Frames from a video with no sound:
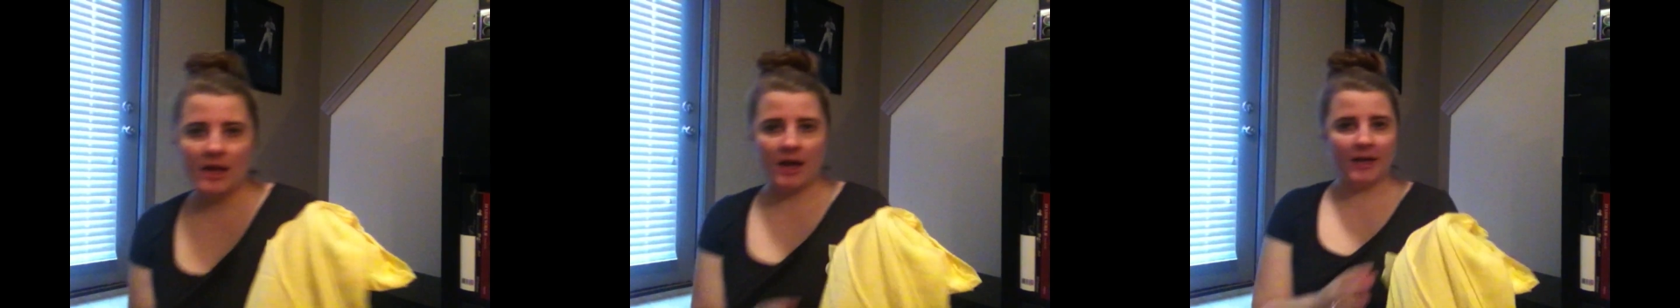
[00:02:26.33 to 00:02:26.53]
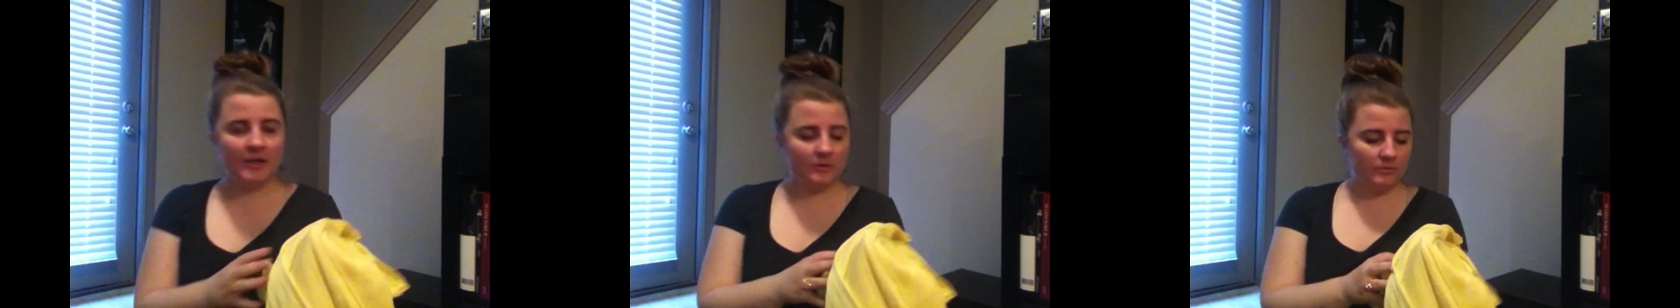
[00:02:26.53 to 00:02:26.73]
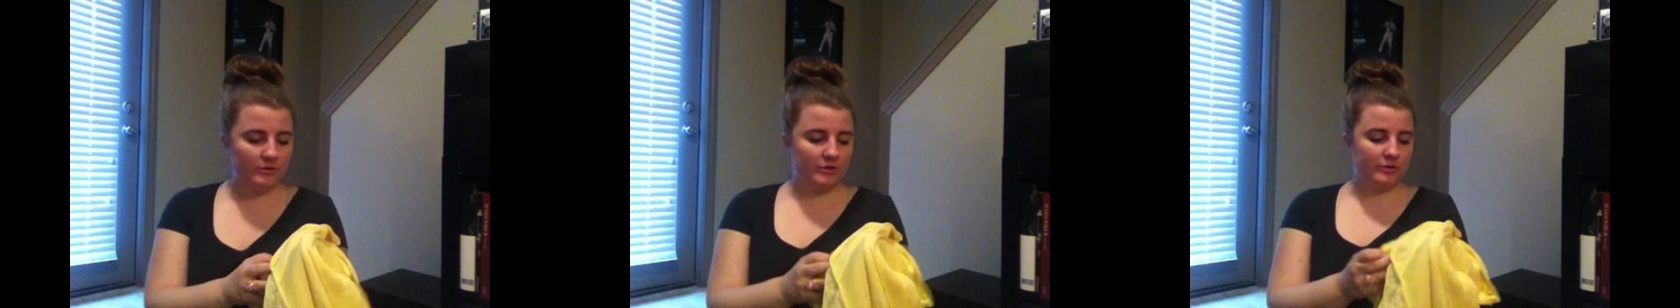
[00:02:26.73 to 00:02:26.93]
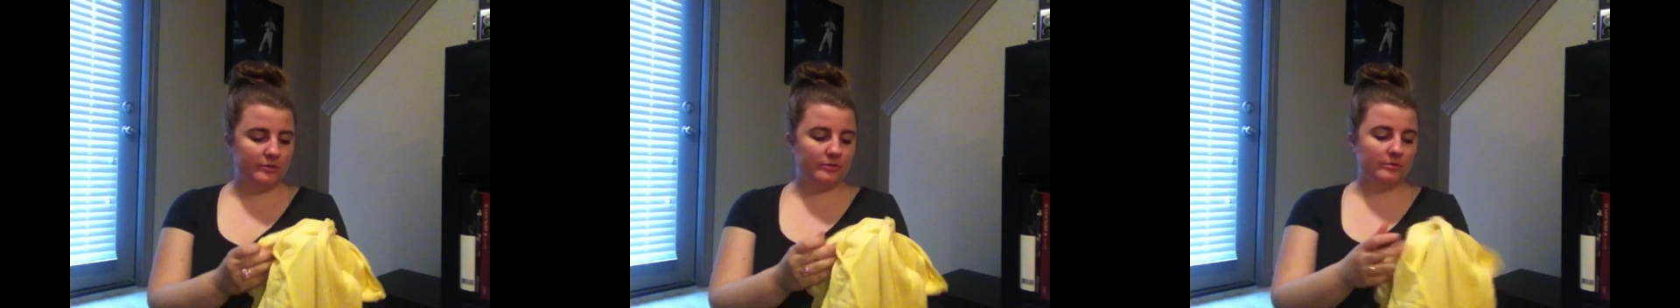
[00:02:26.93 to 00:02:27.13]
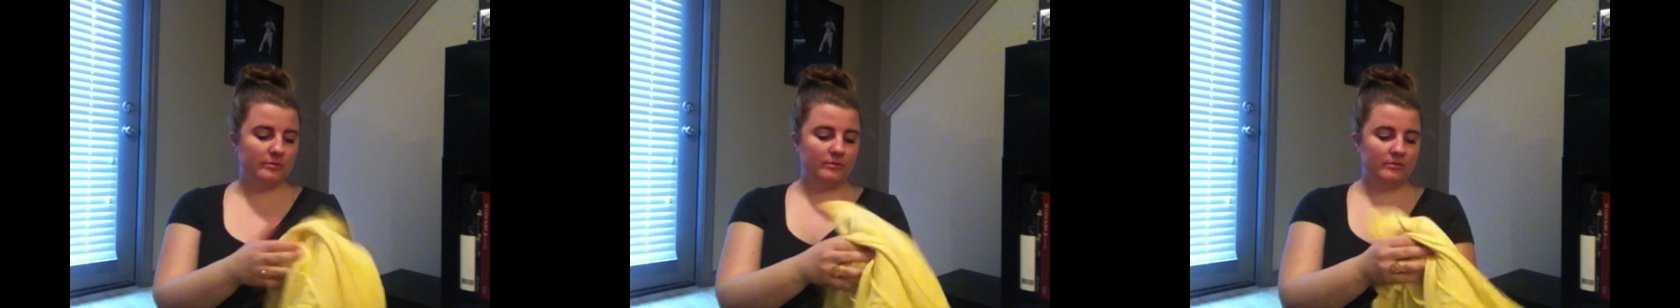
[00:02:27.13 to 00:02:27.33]
I don't
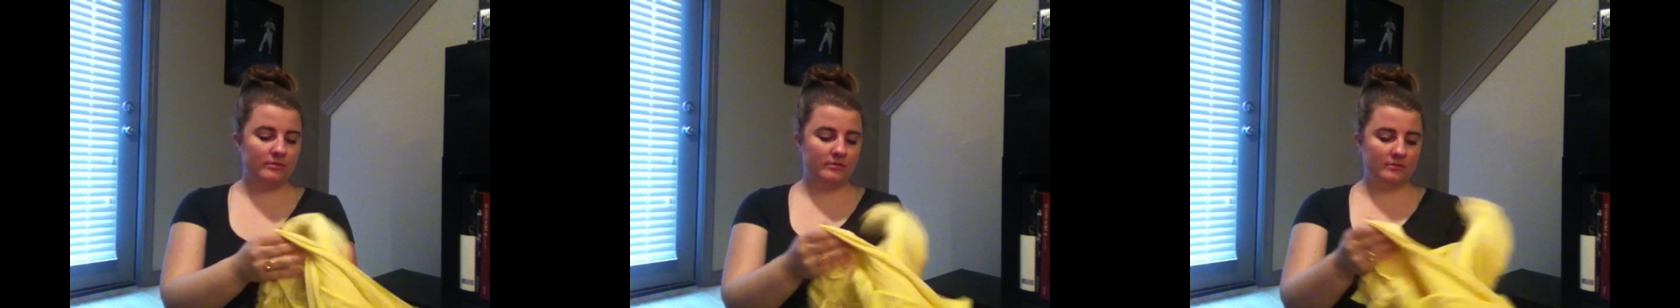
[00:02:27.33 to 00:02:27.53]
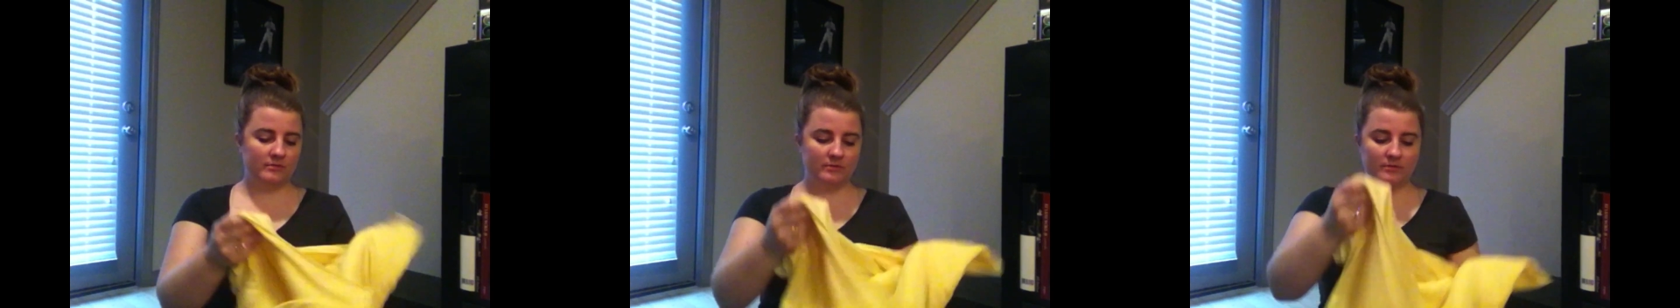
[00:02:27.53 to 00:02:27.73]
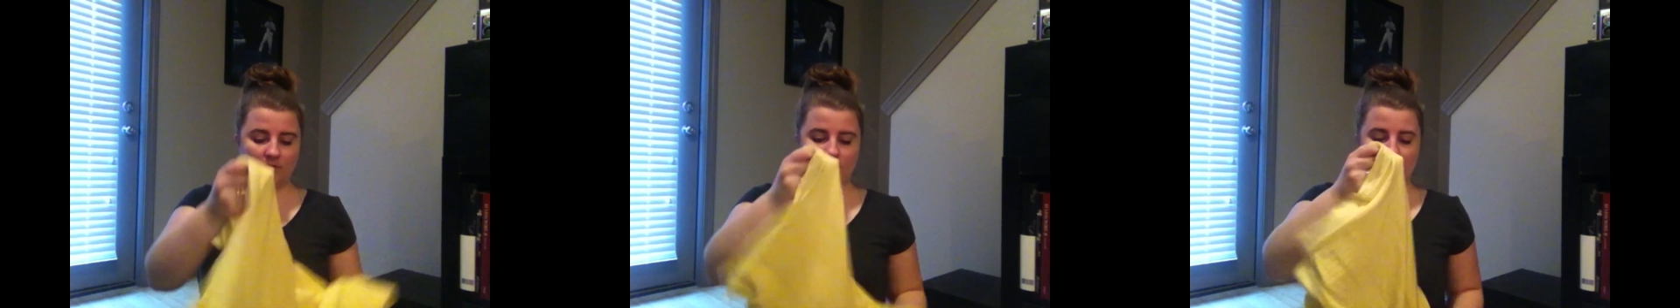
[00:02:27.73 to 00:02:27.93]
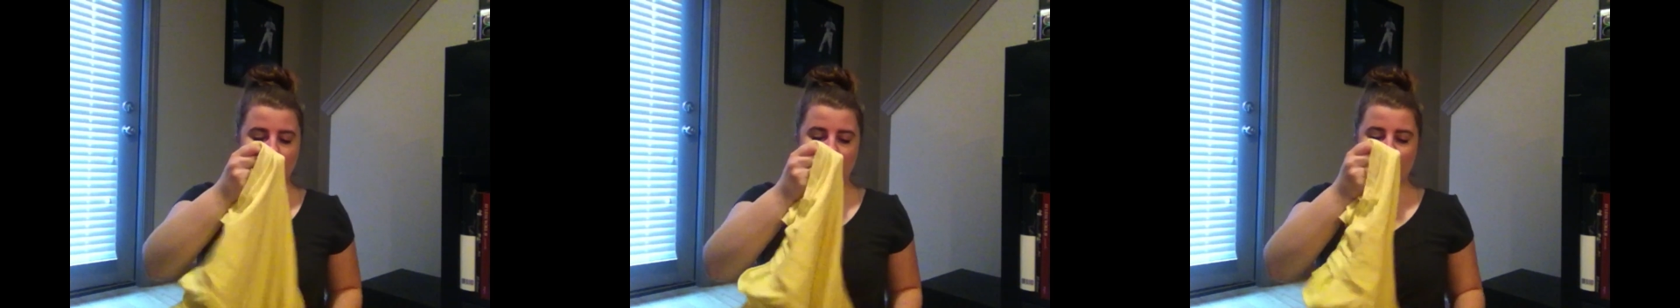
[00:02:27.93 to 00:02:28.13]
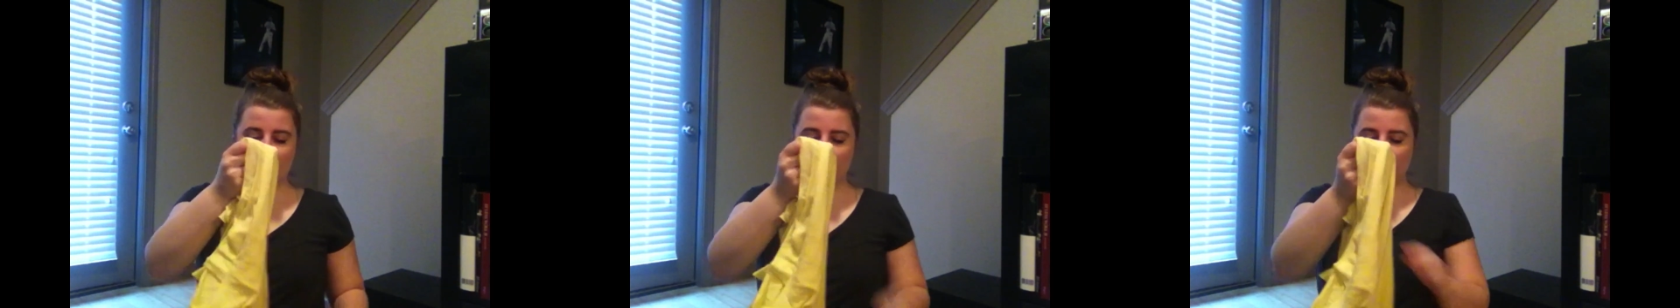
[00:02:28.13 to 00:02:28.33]
do
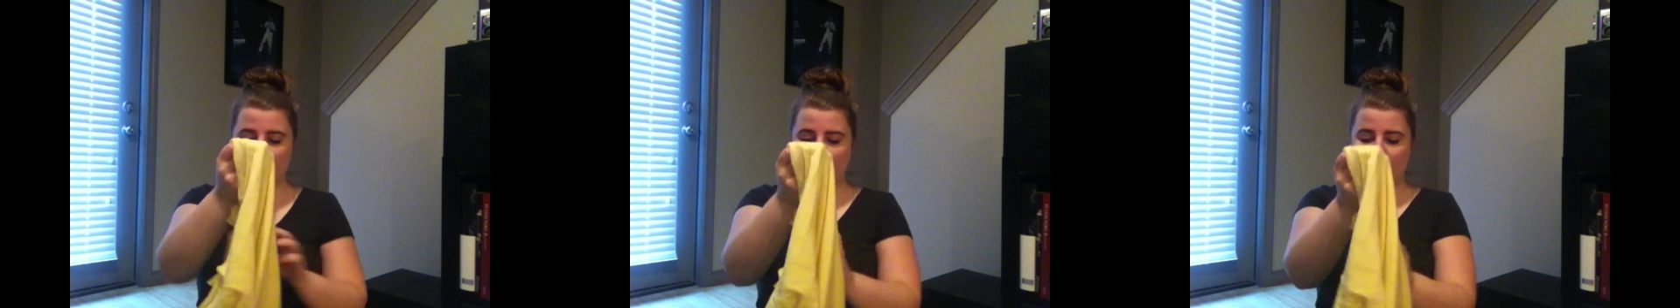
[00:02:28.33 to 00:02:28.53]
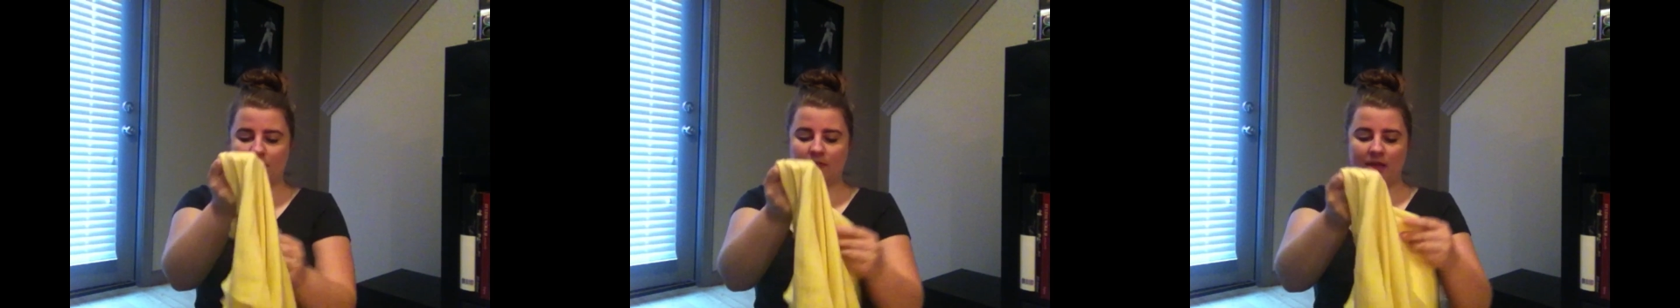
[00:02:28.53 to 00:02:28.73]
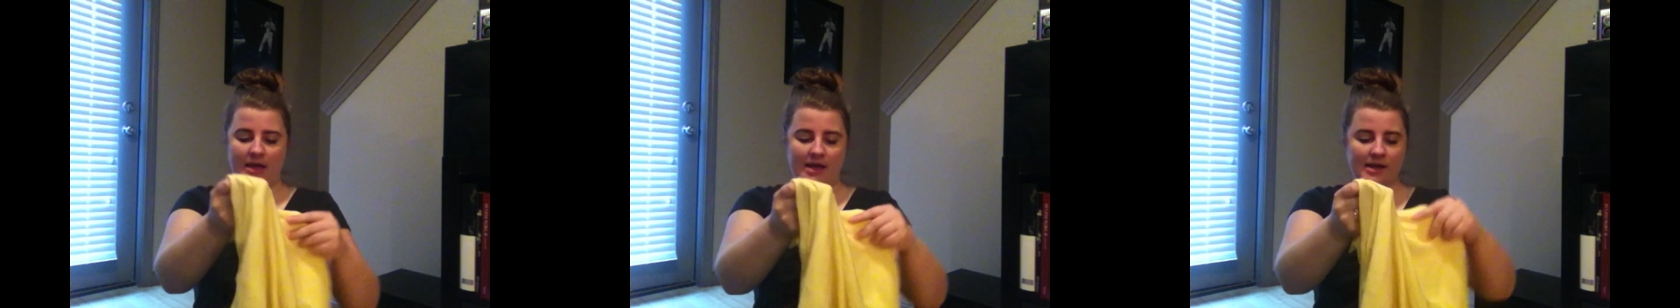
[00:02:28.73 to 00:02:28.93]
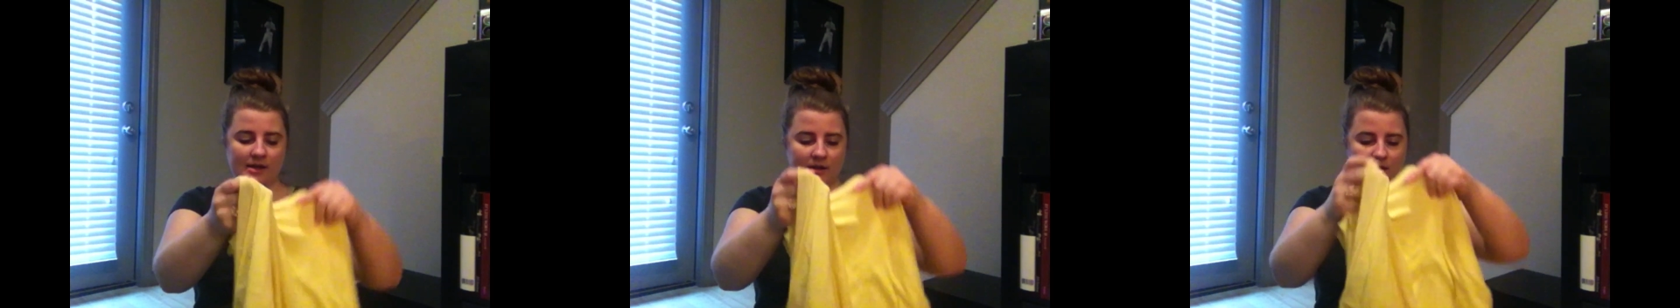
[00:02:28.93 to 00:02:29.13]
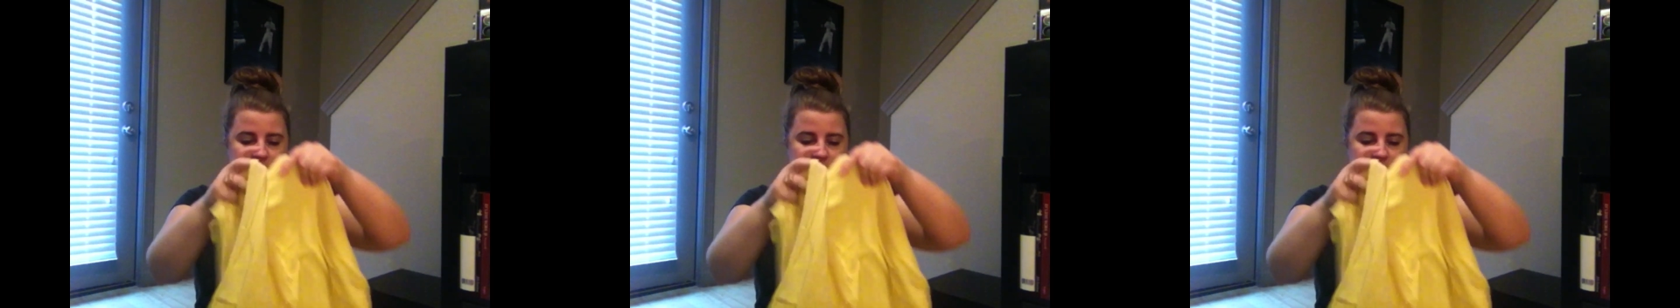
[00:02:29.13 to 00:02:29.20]
much more than that.